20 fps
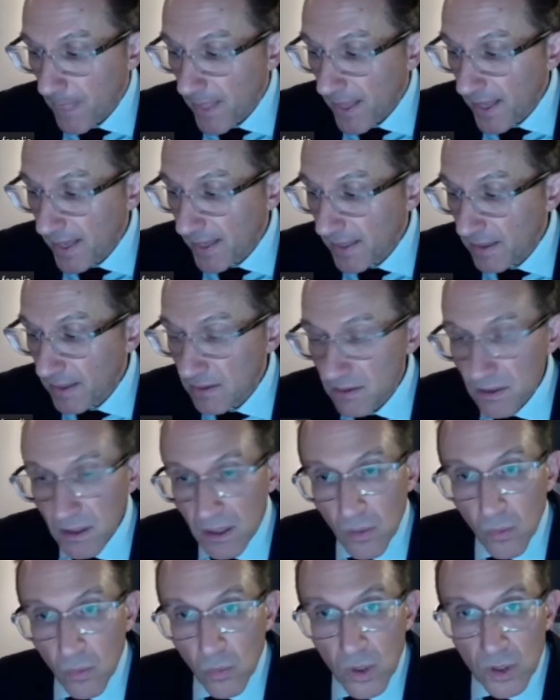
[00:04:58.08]
And
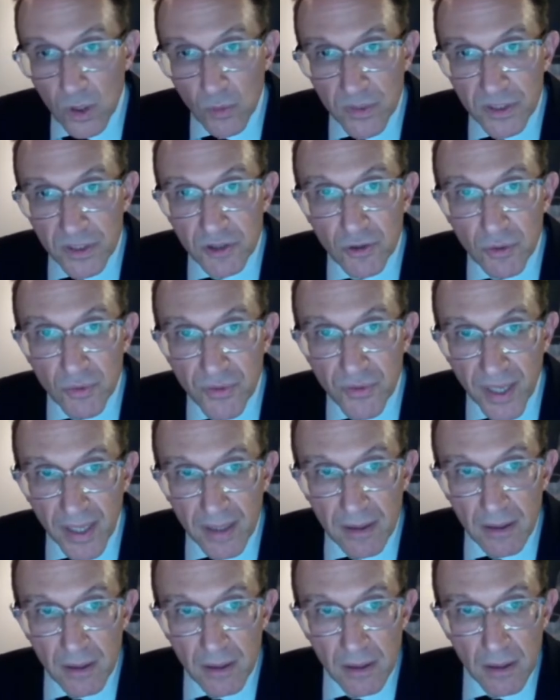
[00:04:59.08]
what do we do then?
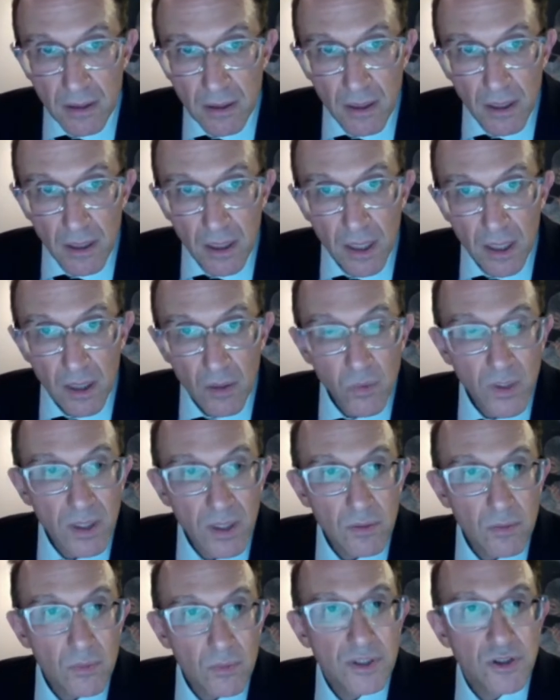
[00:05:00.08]

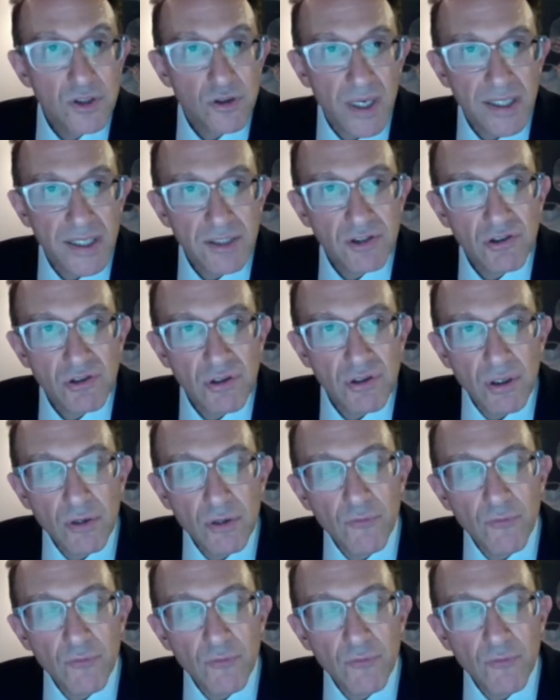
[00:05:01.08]
Well, we tried to look